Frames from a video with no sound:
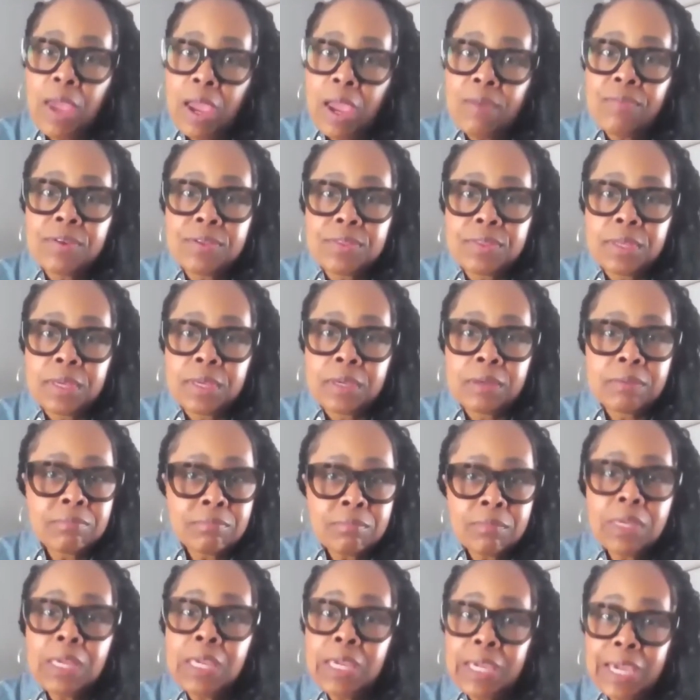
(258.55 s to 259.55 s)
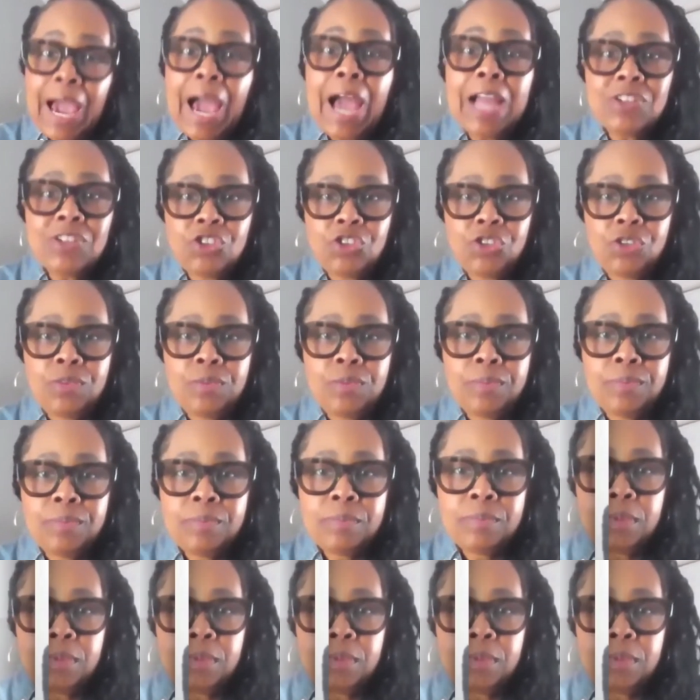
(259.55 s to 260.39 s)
everything. He got you.